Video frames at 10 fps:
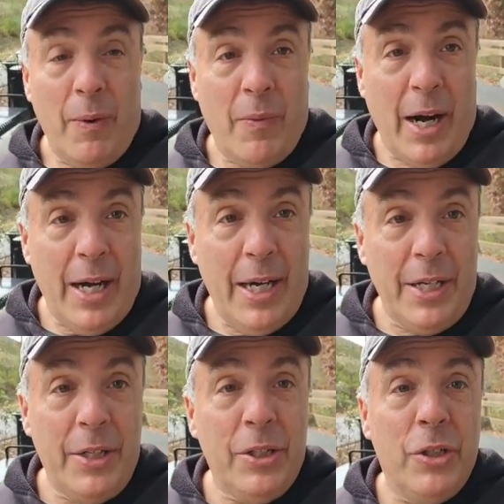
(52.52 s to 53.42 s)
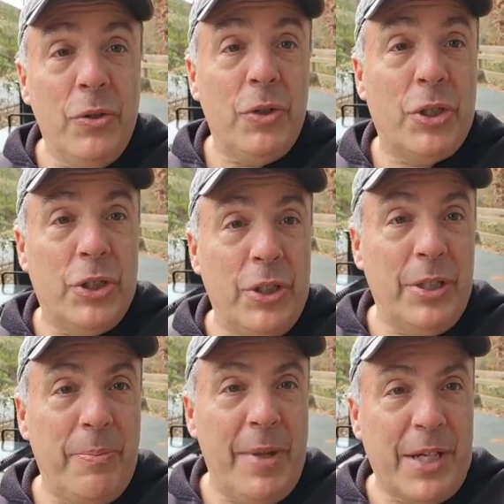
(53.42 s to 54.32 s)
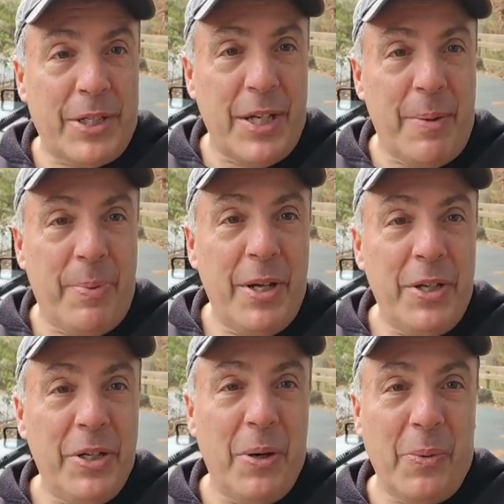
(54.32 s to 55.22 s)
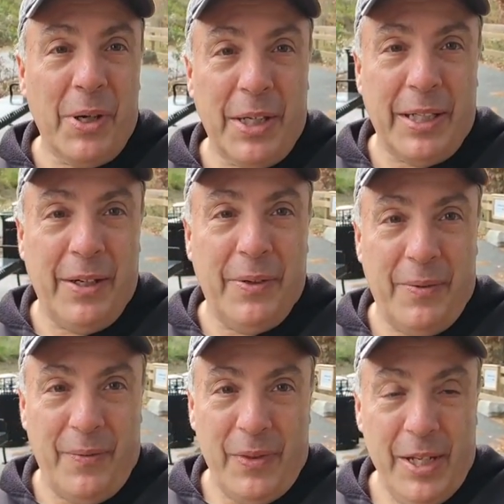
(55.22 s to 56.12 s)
why you should mix up your workout.